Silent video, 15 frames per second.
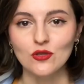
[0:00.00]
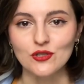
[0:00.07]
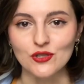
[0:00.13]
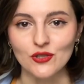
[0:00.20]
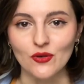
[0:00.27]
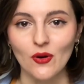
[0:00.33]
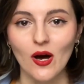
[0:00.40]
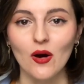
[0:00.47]

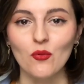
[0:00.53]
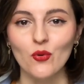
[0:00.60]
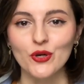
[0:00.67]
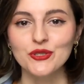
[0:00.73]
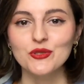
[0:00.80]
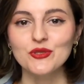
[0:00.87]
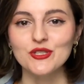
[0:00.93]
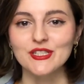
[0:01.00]
Also,
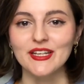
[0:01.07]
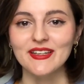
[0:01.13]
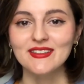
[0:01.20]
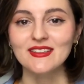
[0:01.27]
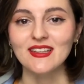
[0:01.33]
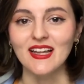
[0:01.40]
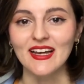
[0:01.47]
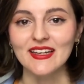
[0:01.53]
avoid to
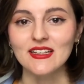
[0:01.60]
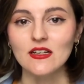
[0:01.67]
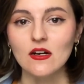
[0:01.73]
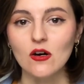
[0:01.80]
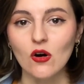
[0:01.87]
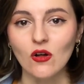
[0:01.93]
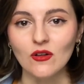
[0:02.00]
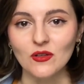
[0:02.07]
stand
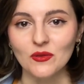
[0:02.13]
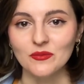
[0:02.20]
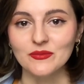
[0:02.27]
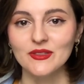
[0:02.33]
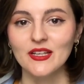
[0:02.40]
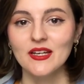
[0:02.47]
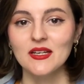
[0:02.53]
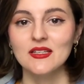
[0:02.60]
like a
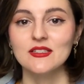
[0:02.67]
column.